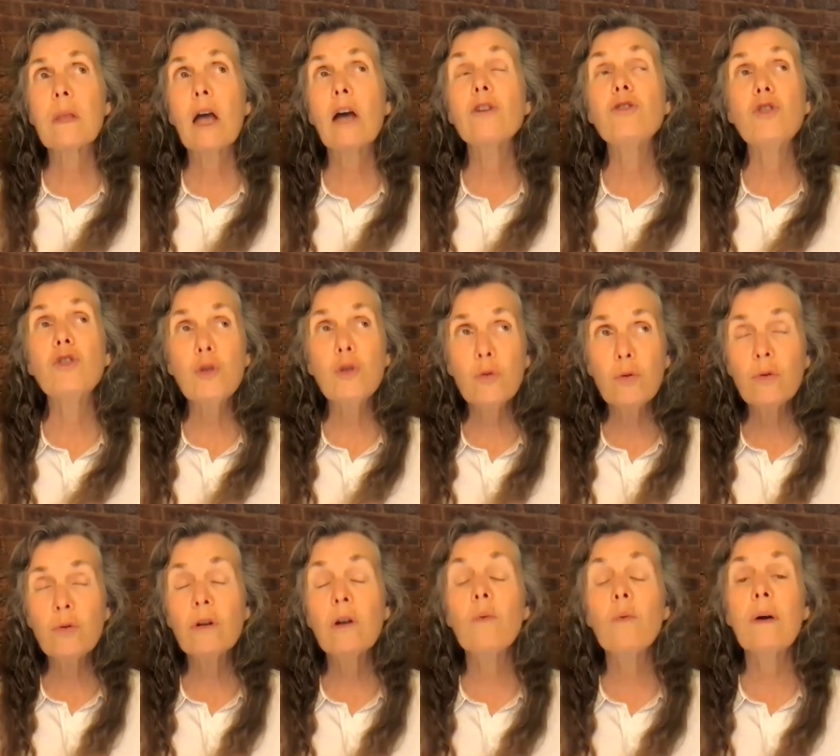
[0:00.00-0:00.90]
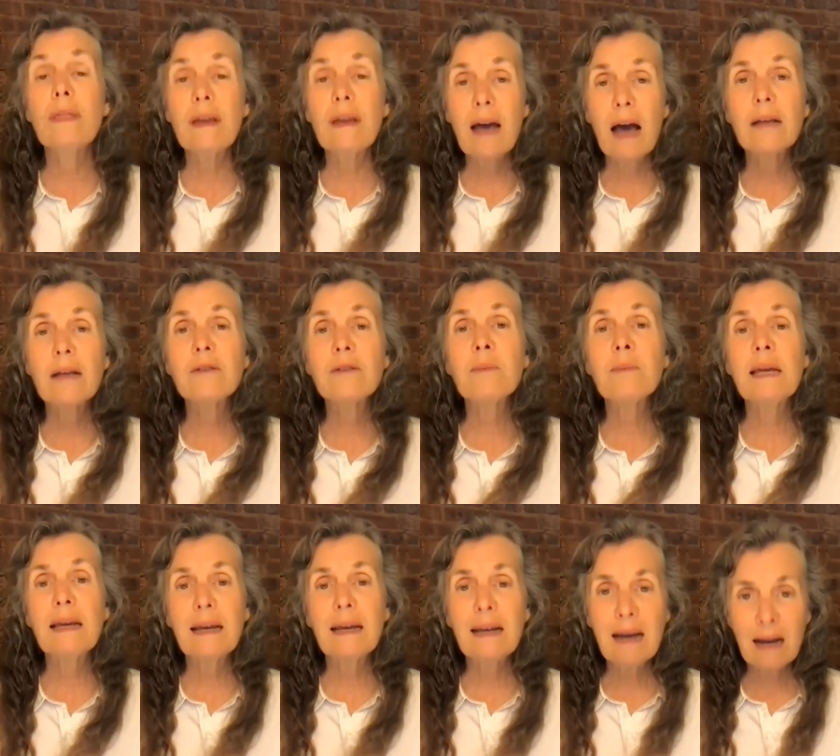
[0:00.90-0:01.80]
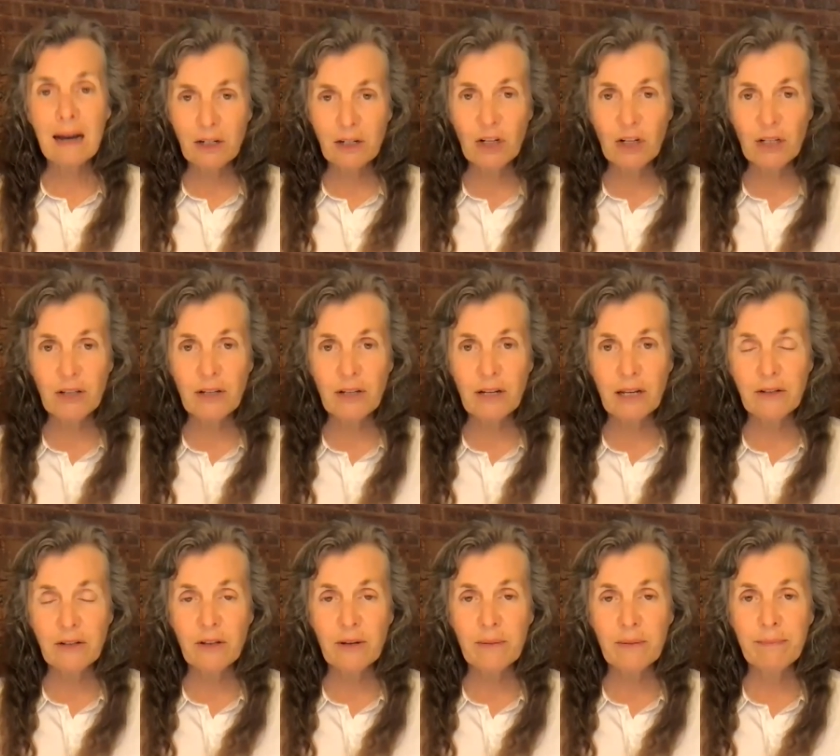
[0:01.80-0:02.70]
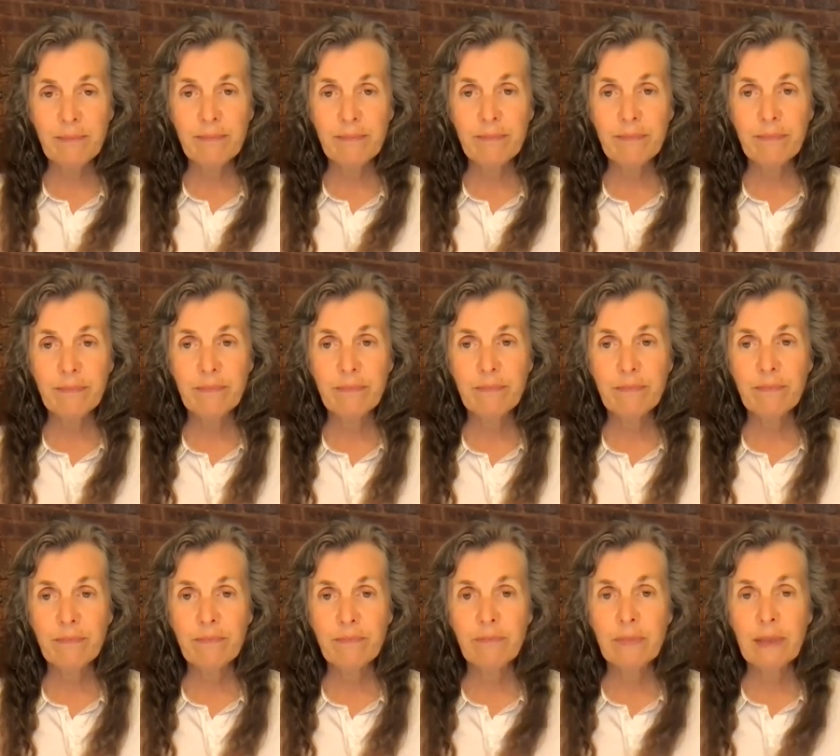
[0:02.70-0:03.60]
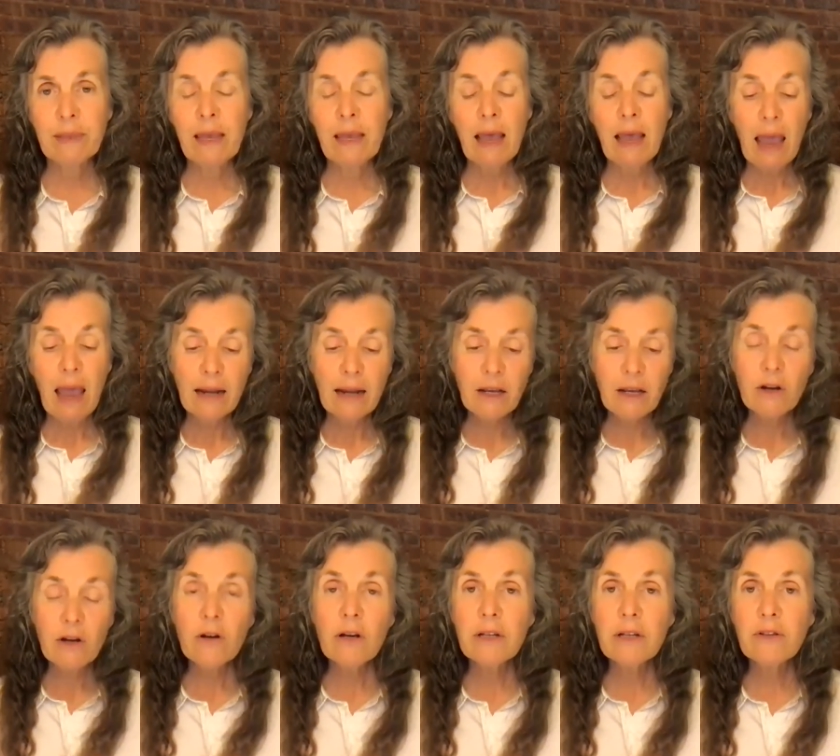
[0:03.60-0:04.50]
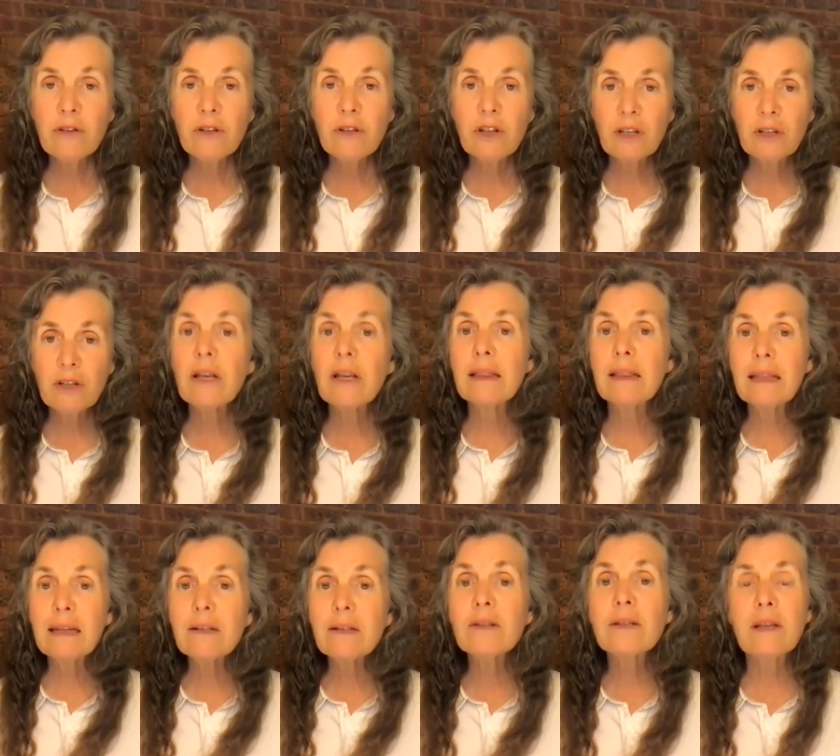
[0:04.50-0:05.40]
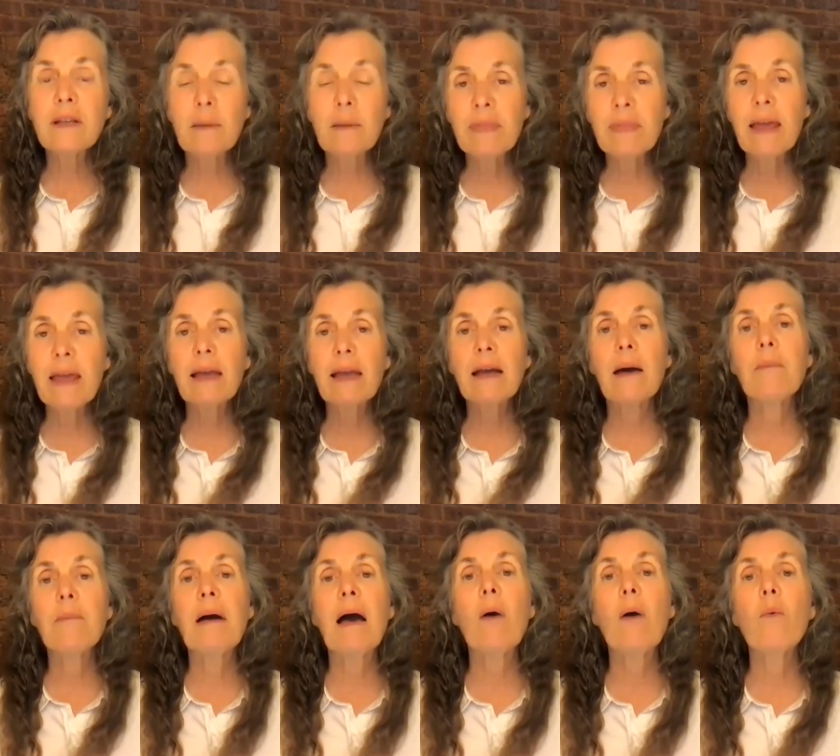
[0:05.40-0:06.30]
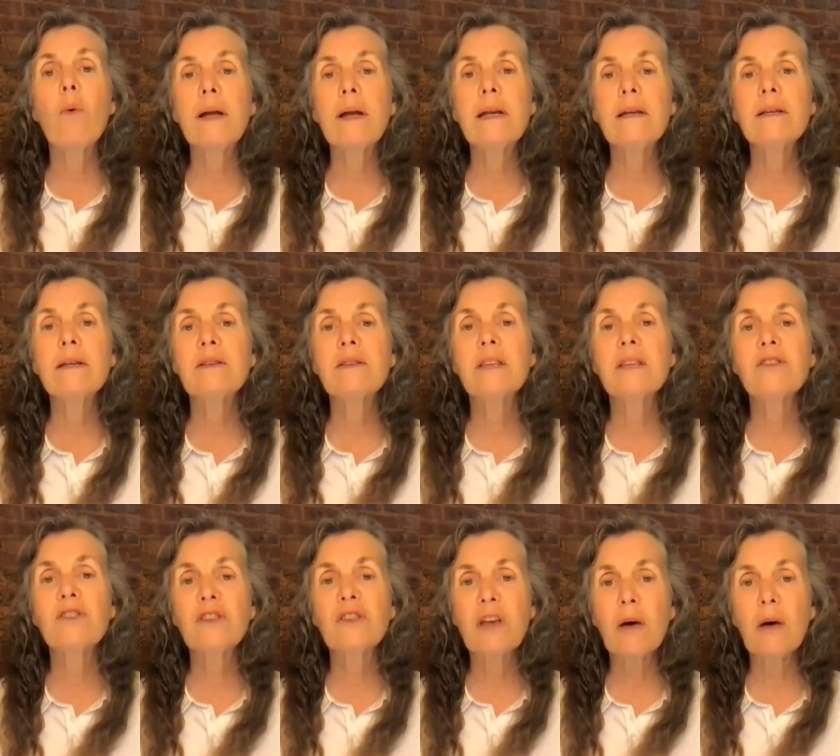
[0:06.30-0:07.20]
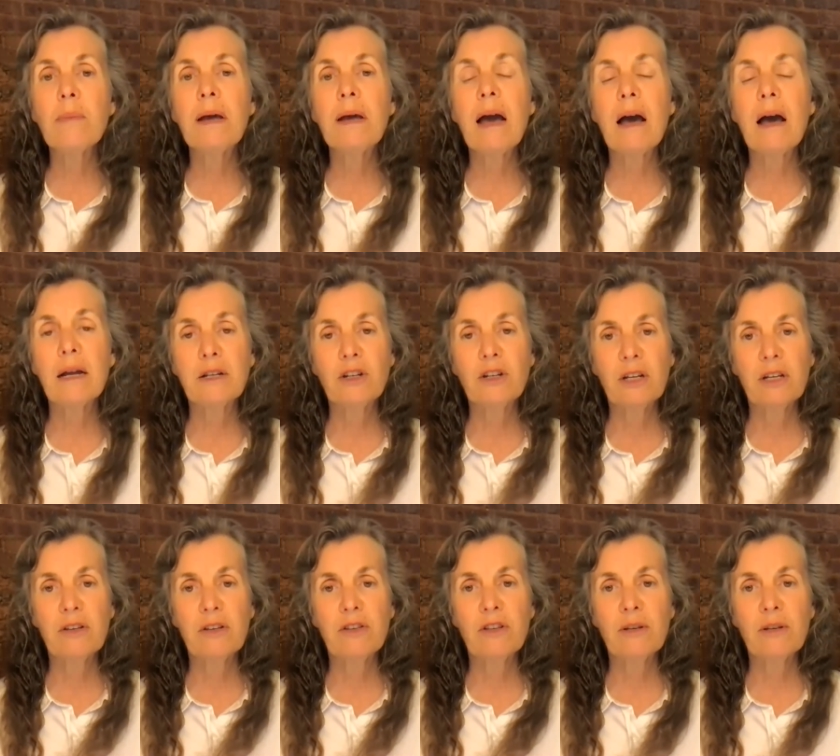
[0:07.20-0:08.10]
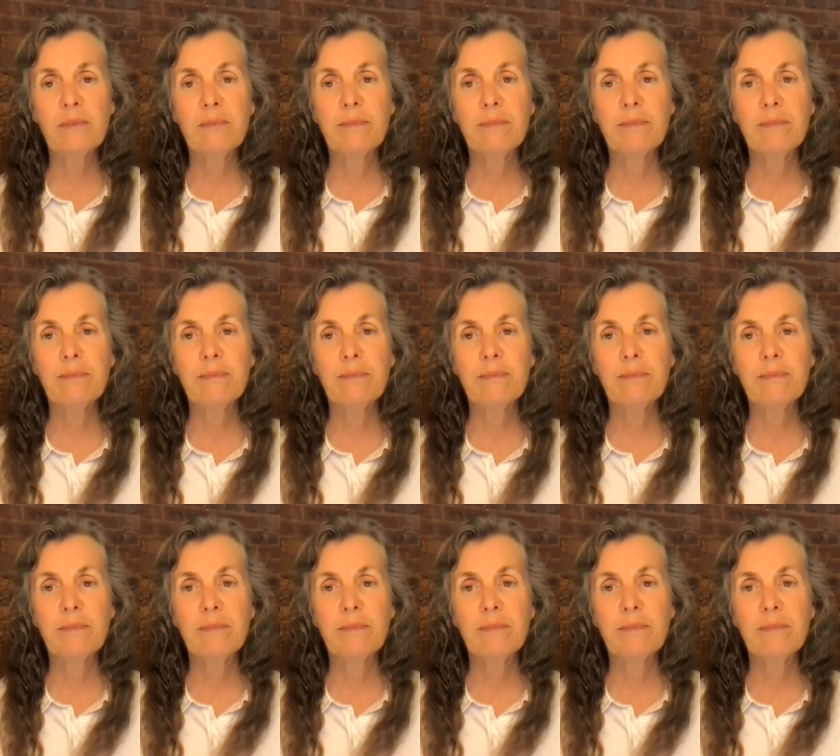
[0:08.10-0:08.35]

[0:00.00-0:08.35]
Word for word: attune with cosmic consciousness. And here is just a little something about what is the subconscious.